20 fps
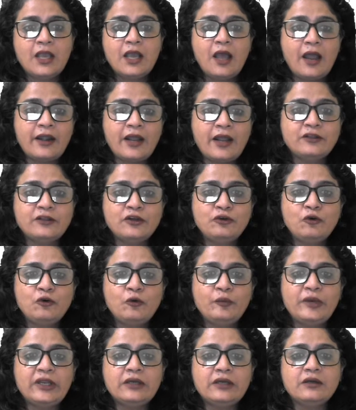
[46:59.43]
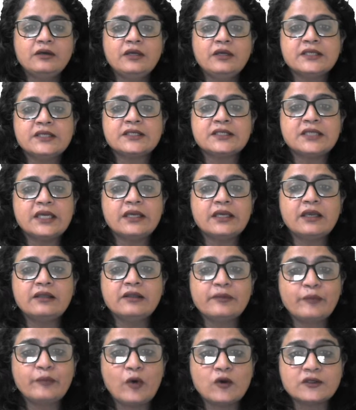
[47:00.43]
Another no-brainer is taking
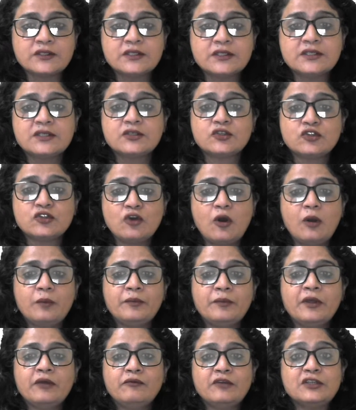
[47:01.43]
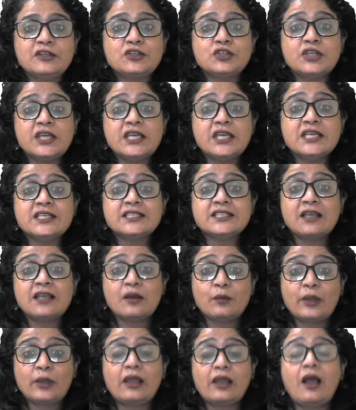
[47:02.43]
the boss's job when she is
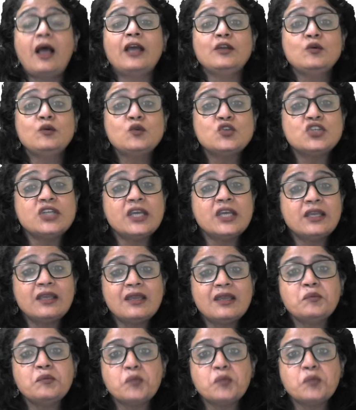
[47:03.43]
away. Are you taking